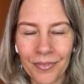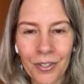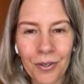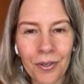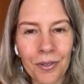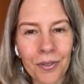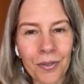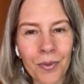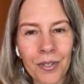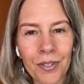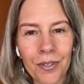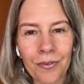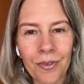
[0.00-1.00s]
You can
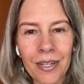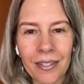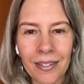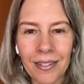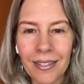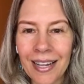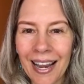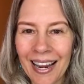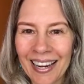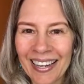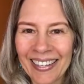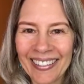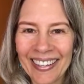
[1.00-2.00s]
squeeze your wrist and
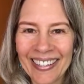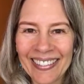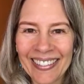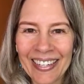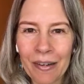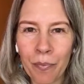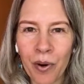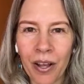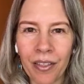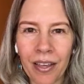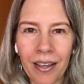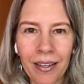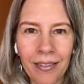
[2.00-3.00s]
take a nice deep
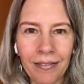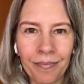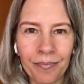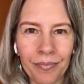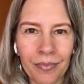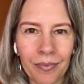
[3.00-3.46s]
breath in.